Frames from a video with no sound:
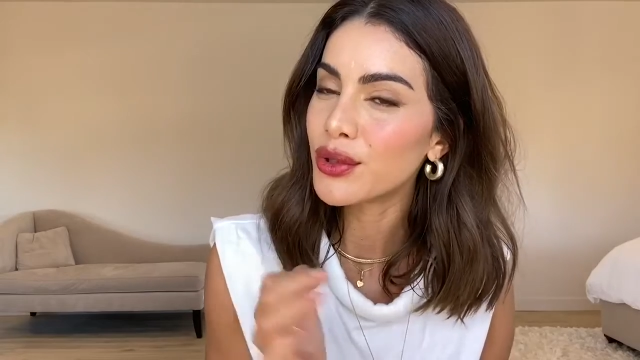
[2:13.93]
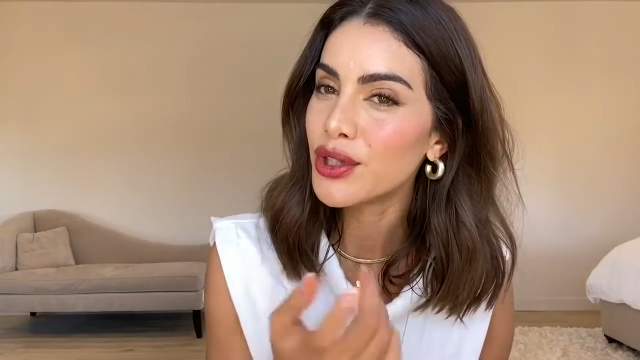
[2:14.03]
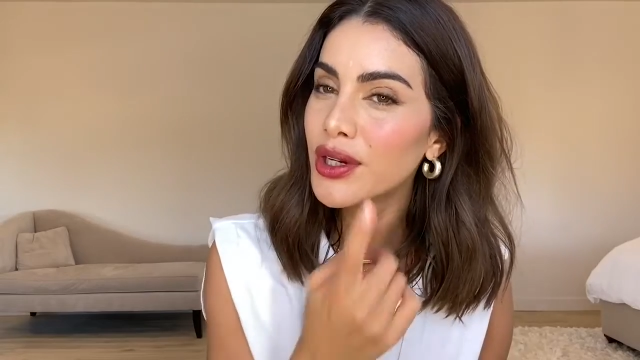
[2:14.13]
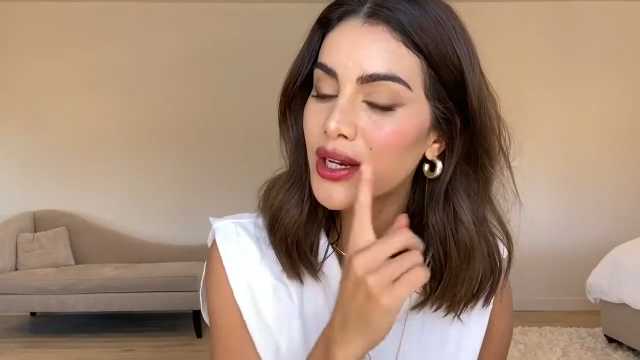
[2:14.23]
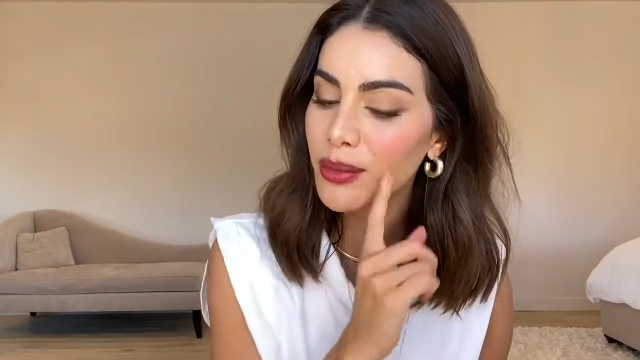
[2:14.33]

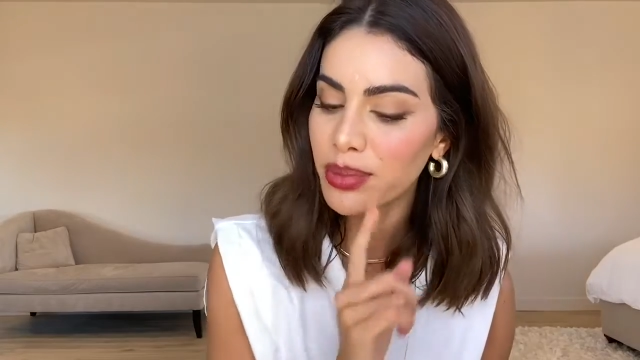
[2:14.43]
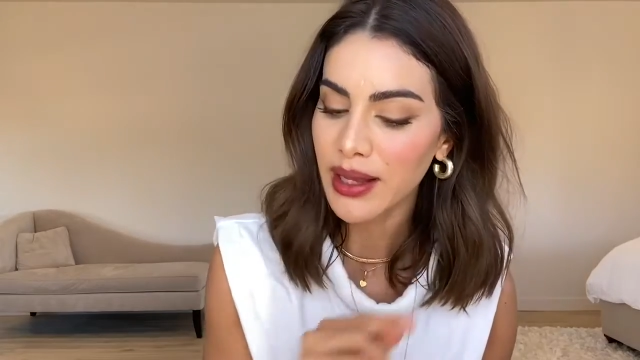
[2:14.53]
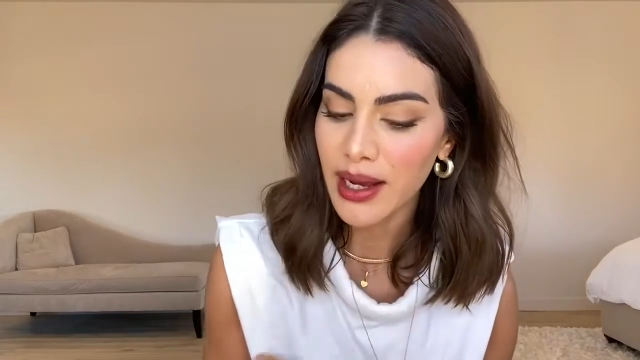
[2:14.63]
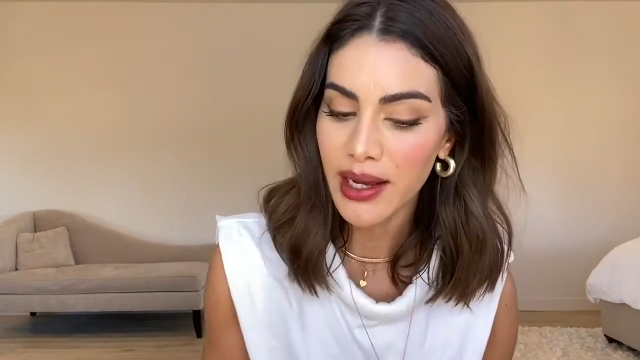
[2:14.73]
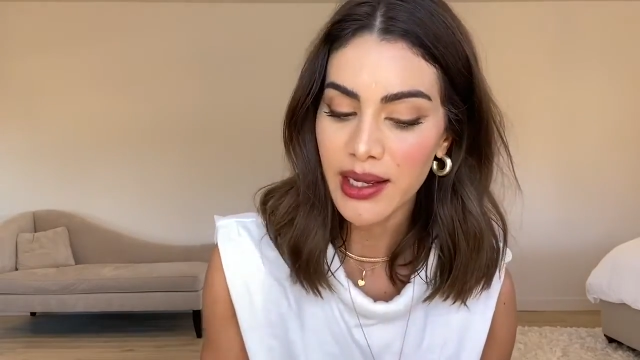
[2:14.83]
you can
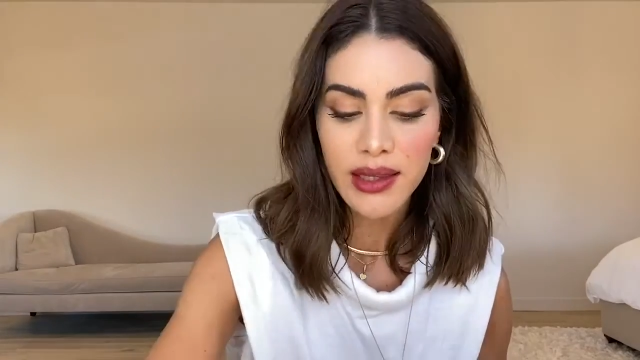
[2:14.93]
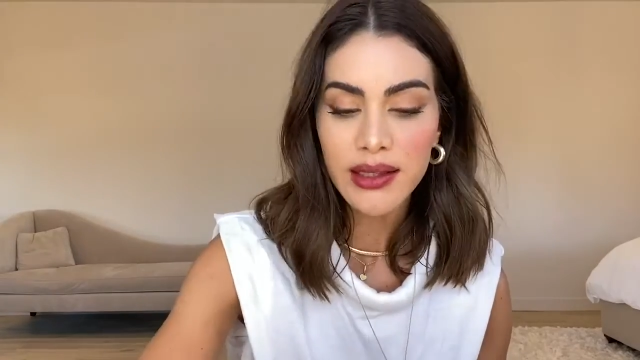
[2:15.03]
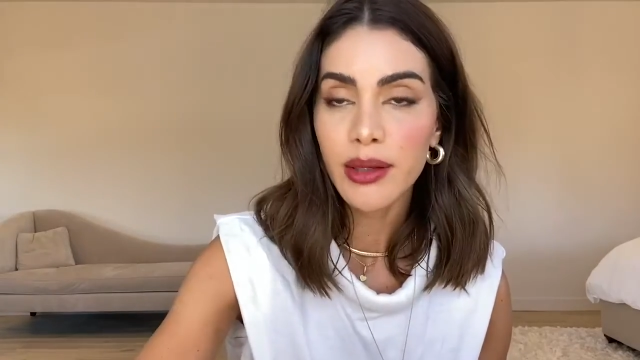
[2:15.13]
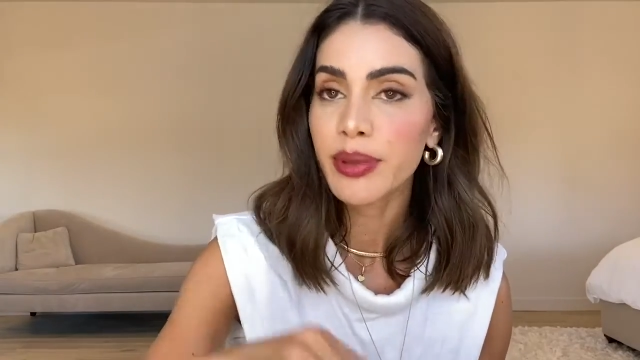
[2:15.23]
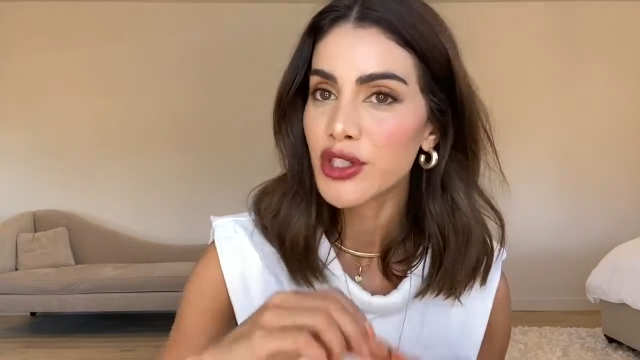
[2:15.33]
apply the
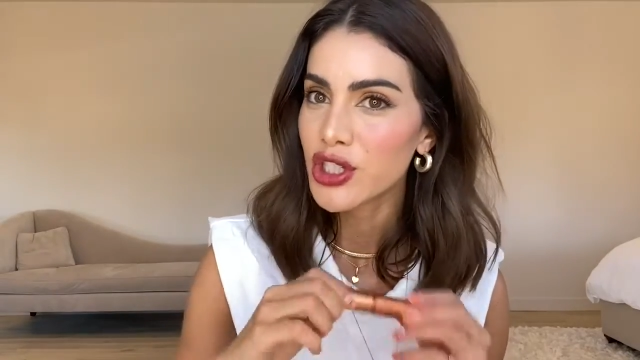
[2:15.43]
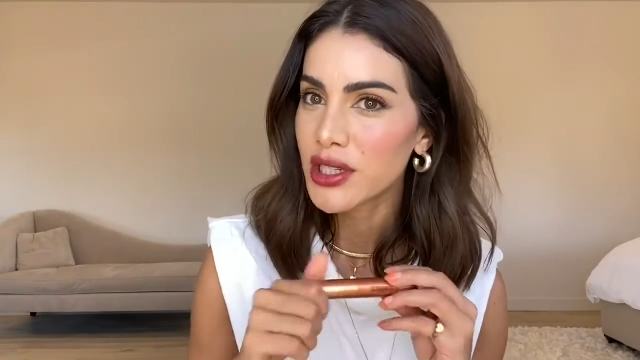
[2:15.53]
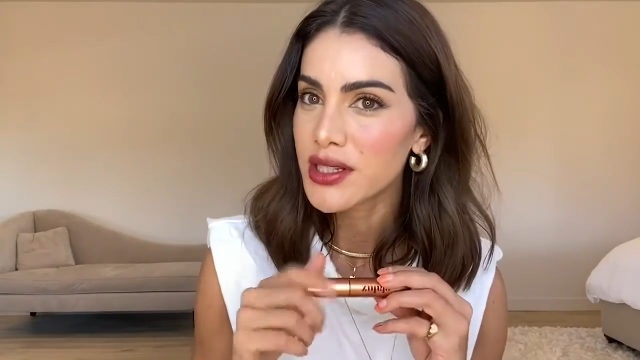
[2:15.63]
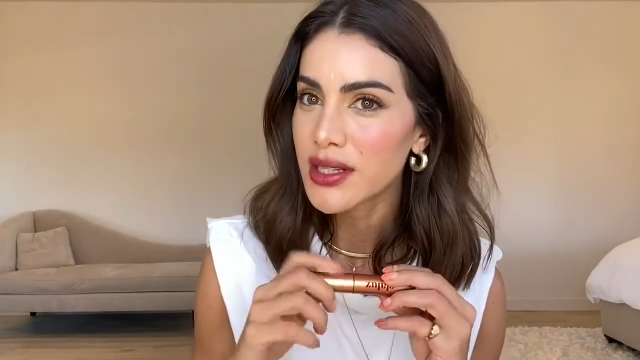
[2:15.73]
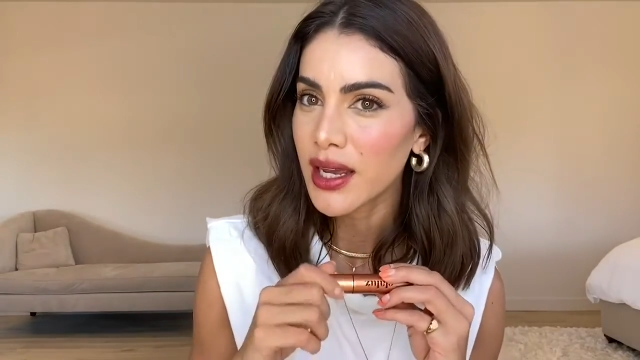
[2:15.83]
lip and
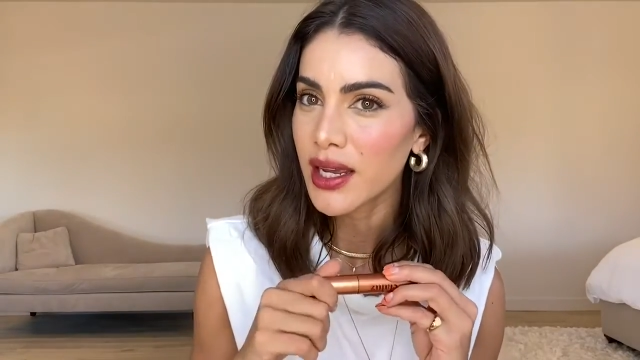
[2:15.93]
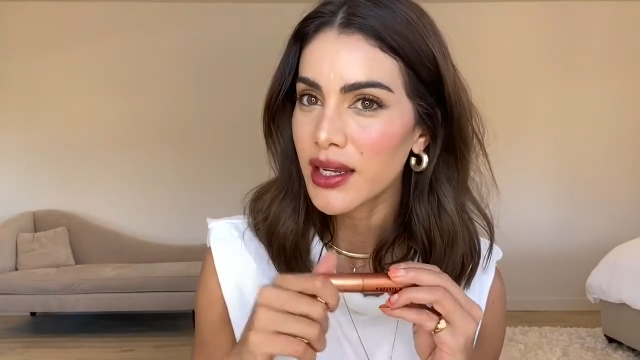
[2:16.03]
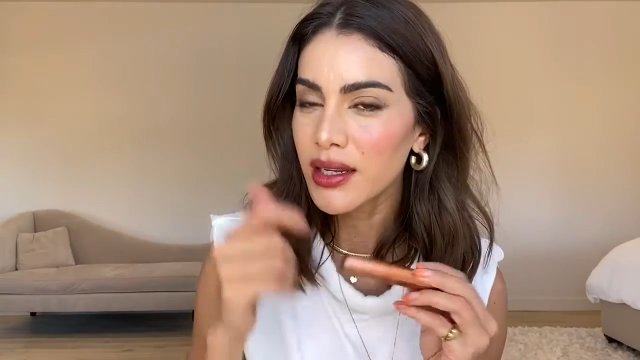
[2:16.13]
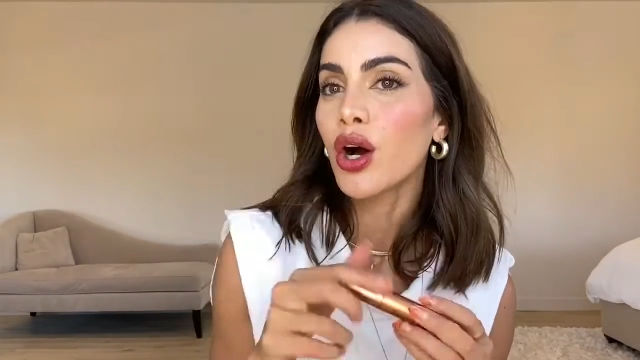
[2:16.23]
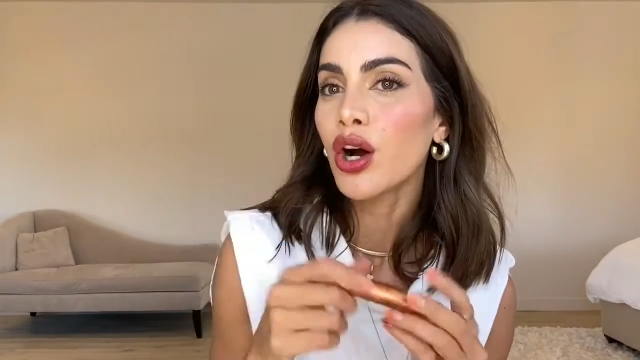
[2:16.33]
cheek stain